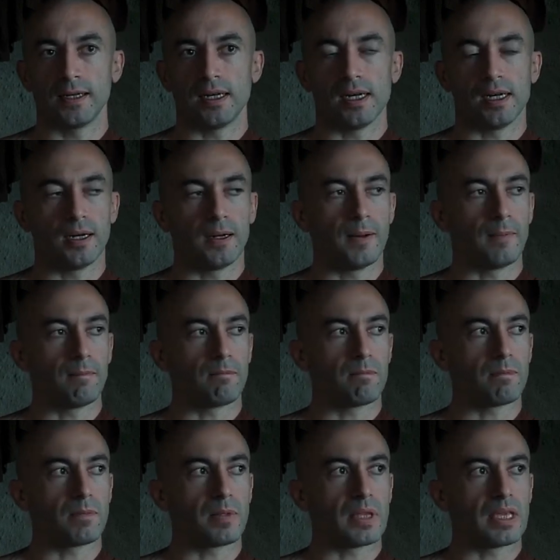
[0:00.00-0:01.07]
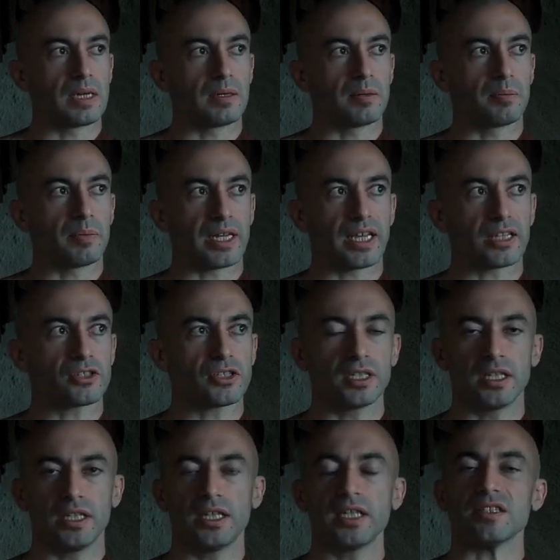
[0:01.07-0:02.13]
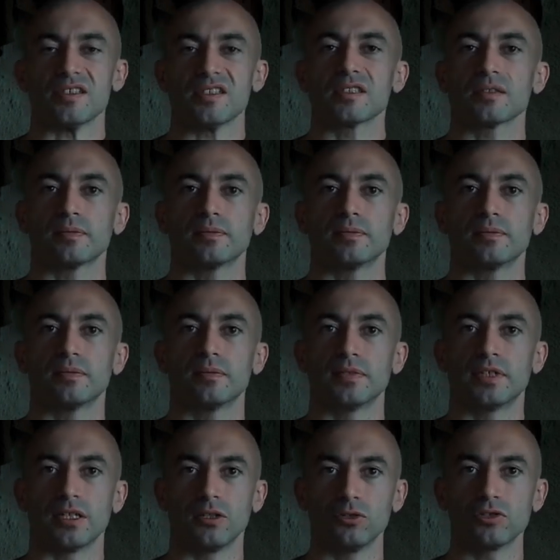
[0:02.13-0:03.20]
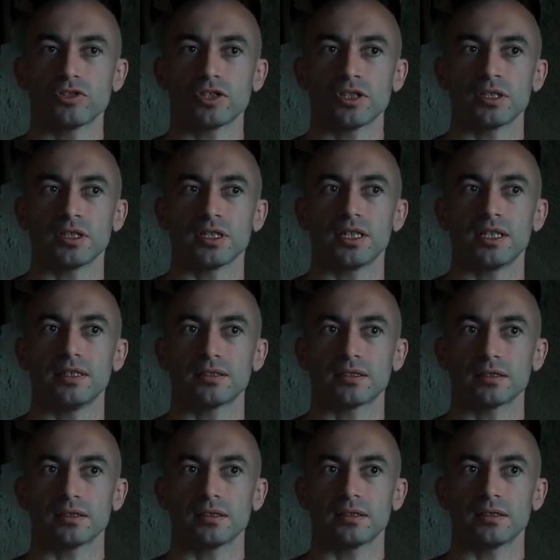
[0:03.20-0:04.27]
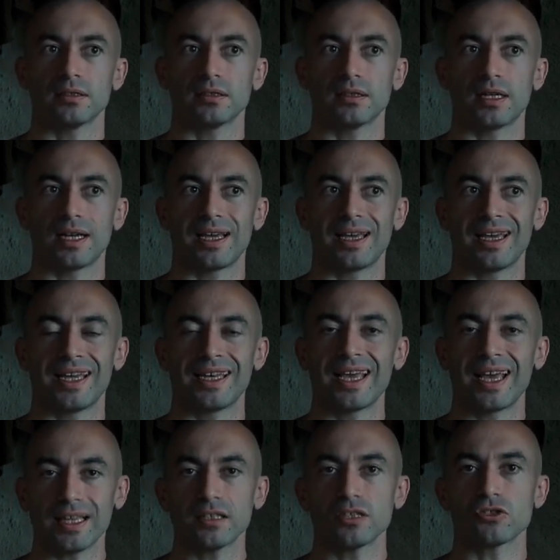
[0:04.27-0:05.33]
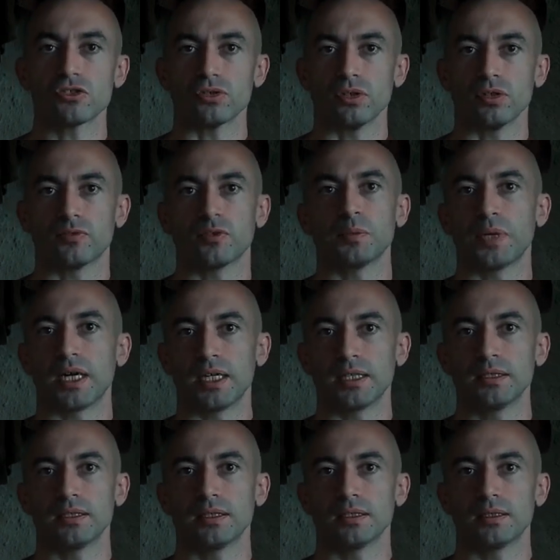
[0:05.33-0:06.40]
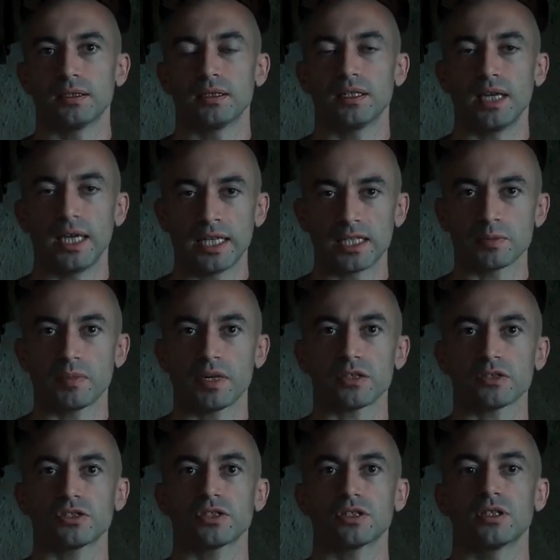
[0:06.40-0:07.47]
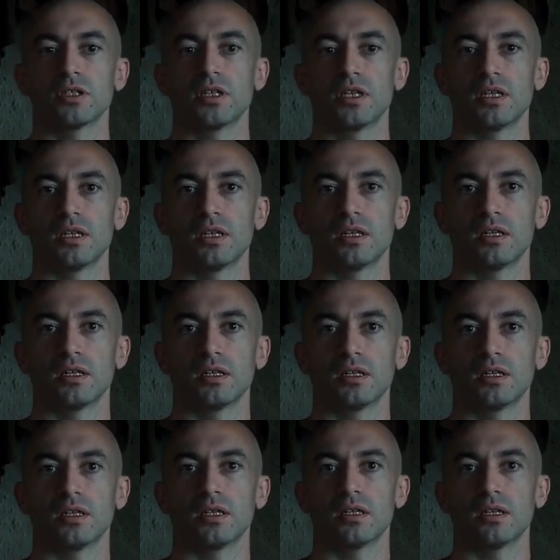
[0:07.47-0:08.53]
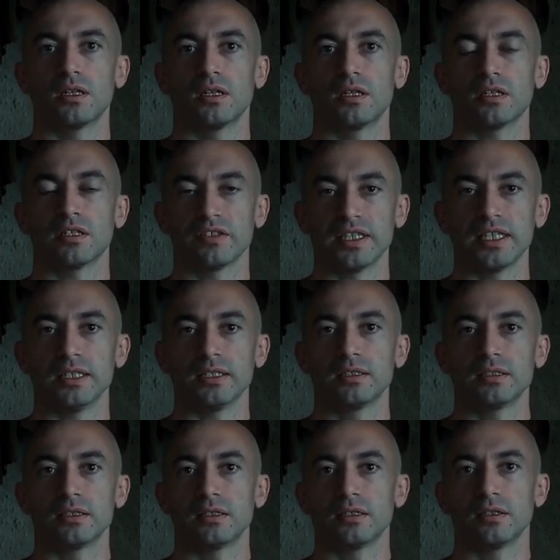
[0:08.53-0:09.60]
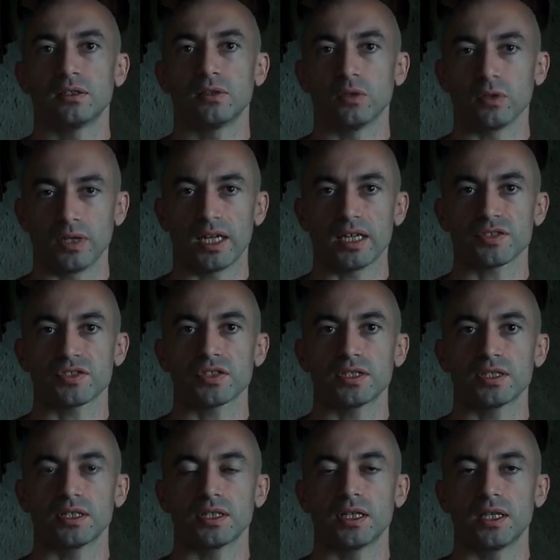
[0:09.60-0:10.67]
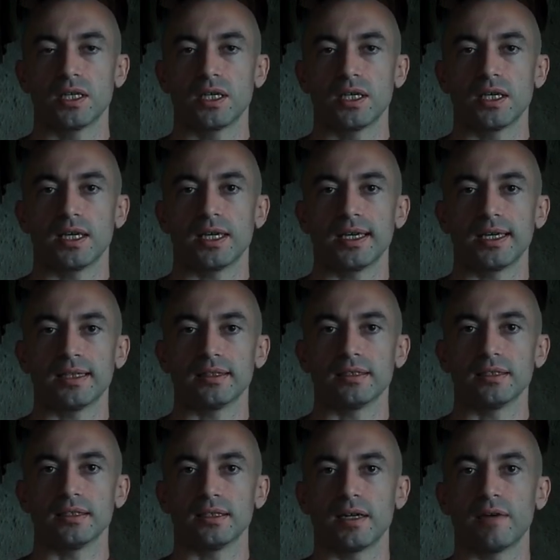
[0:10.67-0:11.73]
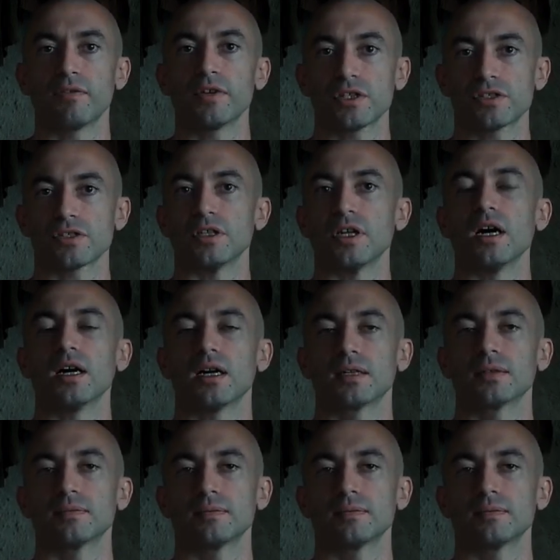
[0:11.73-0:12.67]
But actually it is. Delusion is an attitude of your mind, in as much greed or lust and aversion are.